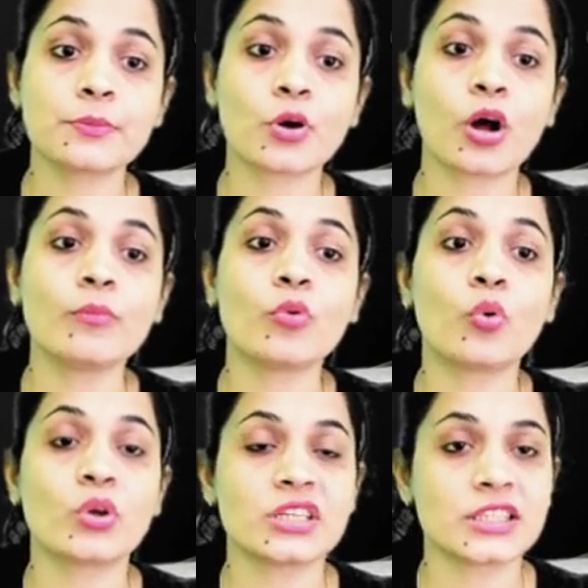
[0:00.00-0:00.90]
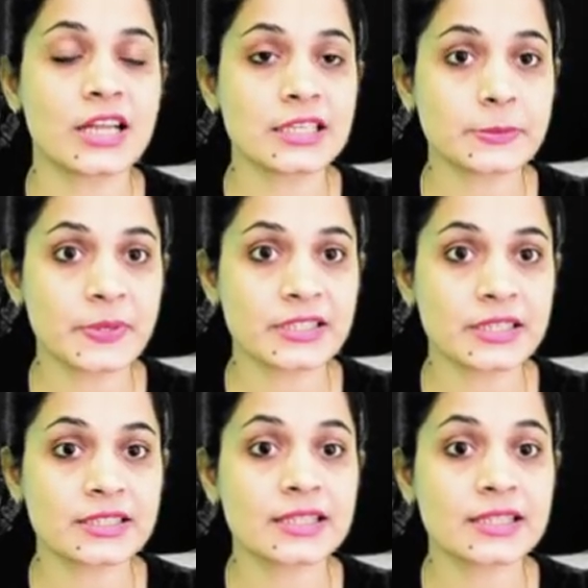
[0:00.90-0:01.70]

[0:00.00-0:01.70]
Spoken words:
from original species.